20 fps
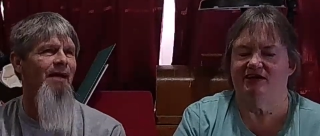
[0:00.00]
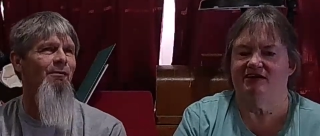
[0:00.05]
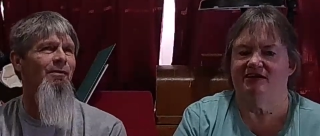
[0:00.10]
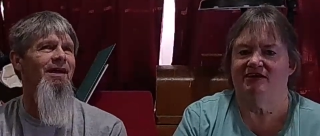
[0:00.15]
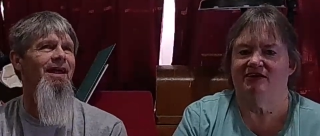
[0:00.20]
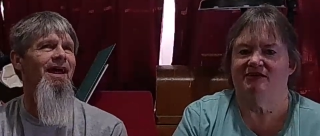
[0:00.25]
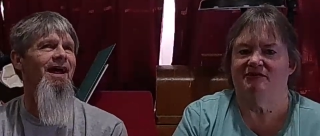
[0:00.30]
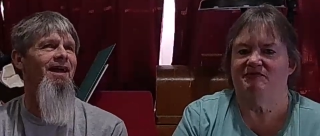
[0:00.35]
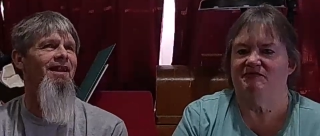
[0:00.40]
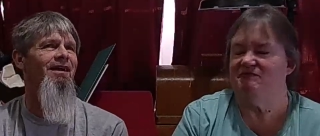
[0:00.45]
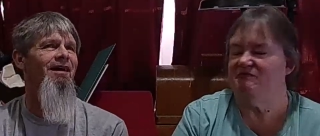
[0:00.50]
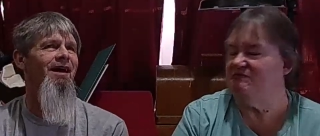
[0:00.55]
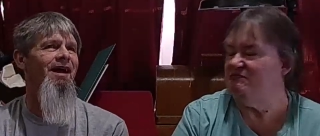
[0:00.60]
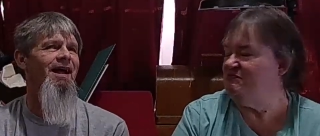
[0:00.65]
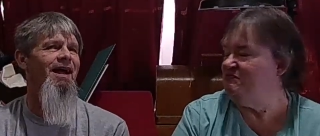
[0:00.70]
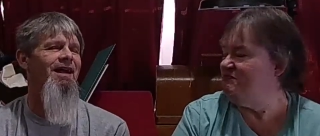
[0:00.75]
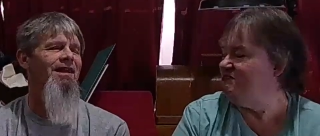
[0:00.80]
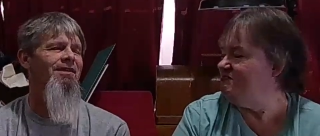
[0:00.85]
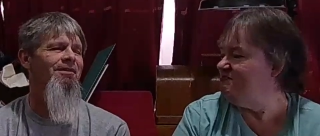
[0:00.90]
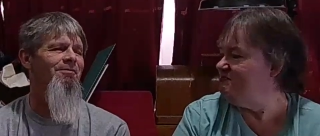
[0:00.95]
Speaker 1: we had I
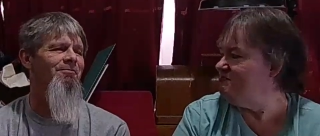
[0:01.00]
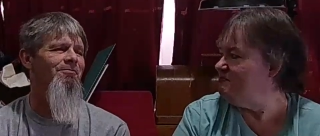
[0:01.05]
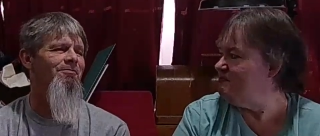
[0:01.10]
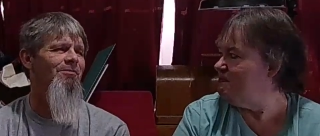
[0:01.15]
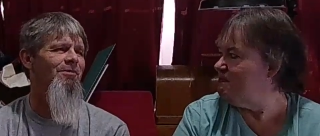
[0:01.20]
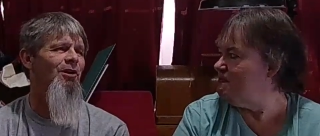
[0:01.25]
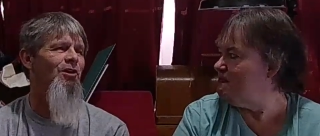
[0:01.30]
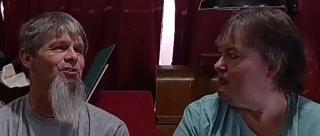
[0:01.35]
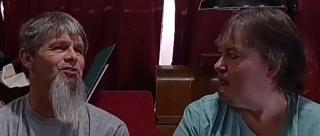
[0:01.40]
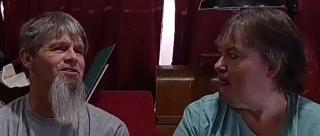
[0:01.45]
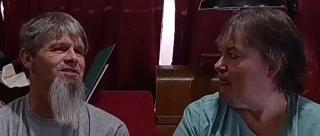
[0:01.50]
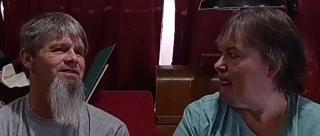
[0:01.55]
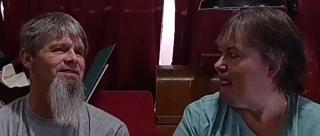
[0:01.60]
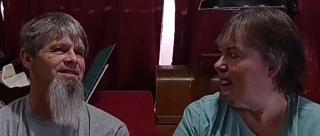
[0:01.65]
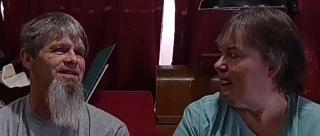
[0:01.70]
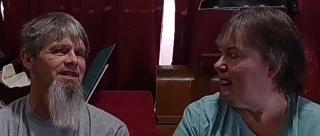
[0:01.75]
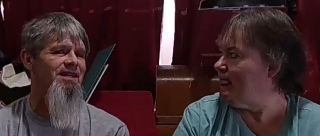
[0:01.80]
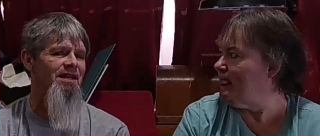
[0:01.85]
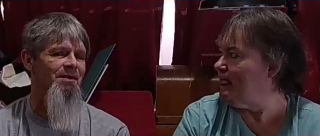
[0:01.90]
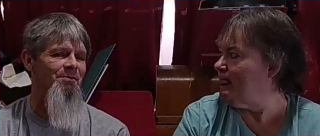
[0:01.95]
had an
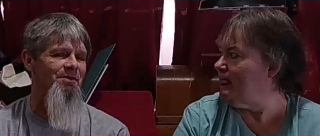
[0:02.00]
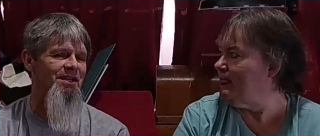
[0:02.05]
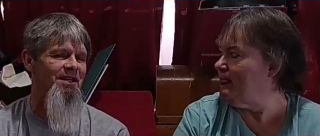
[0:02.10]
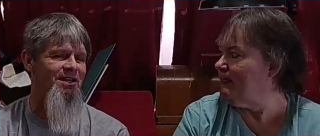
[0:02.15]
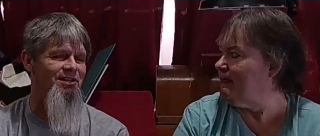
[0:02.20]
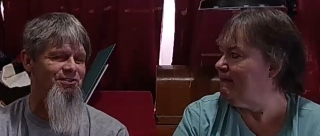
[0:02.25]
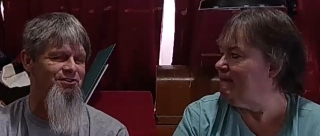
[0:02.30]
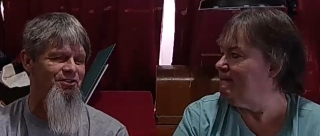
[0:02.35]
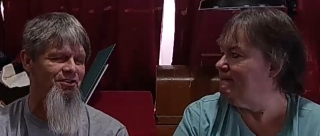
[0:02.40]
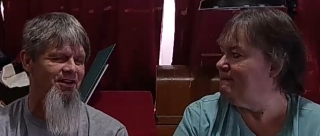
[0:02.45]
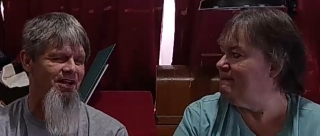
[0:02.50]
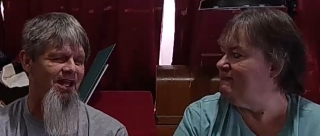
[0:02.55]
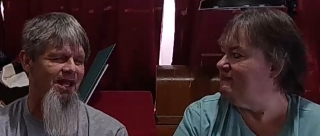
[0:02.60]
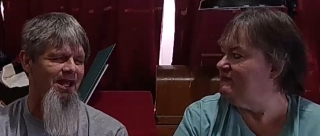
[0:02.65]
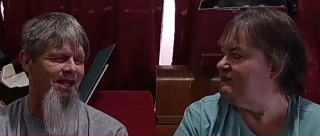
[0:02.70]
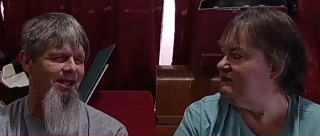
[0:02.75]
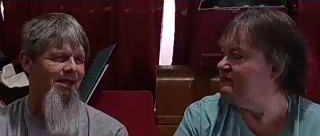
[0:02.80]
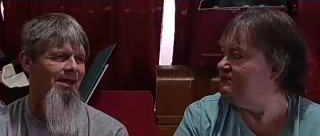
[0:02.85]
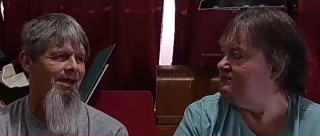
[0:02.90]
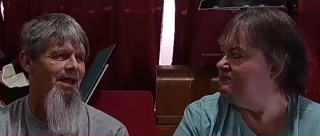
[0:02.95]
emergency coming yesterday,
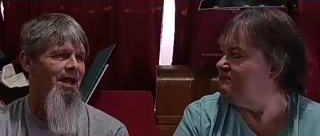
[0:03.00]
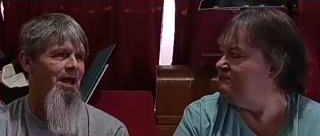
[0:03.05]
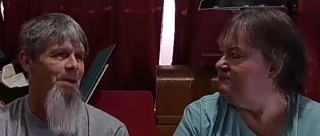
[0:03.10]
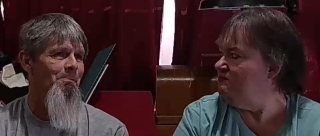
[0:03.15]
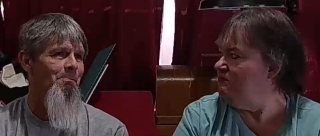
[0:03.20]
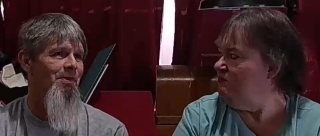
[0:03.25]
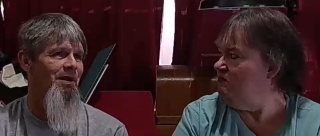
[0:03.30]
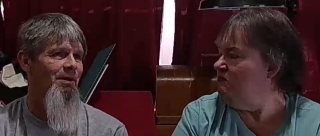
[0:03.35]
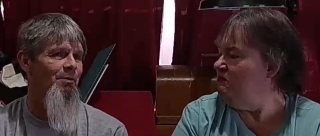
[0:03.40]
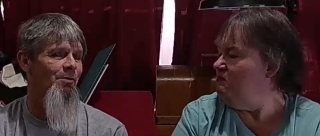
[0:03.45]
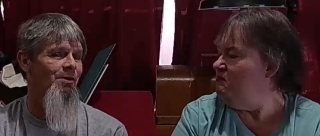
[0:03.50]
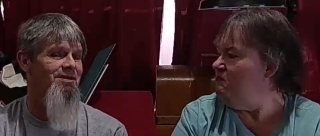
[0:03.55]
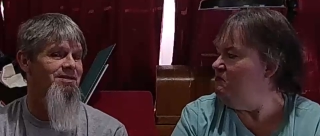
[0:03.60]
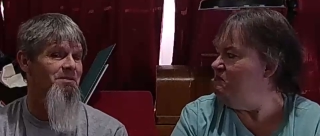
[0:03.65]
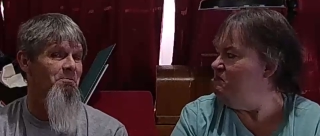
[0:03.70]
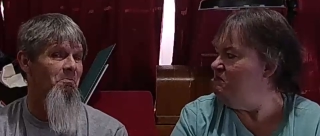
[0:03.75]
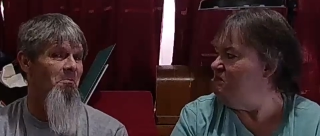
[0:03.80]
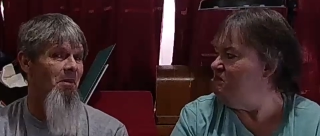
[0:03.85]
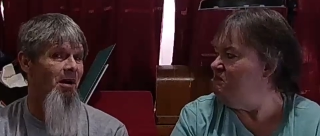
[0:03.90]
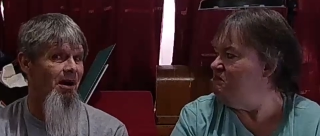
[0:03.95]
but it
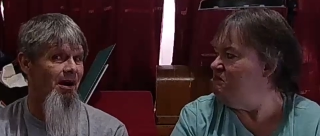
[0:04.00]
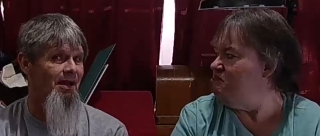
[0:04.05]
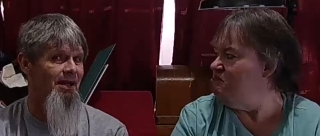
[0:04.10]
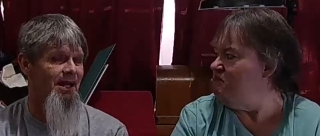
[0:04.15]
wasn't mine.